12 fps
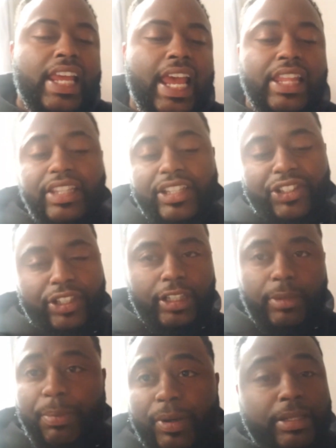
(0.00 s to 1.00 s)
and then you're
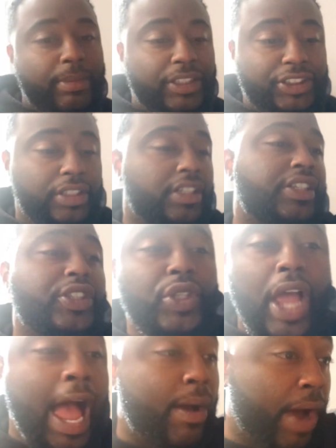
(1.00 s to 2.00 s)
gonna pretty much.
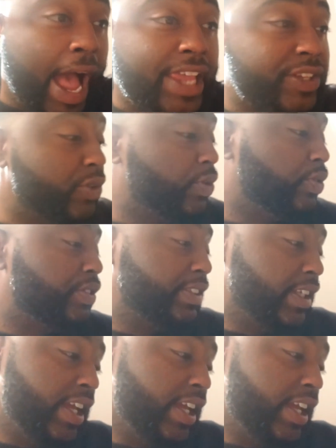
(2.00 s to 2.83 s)
I used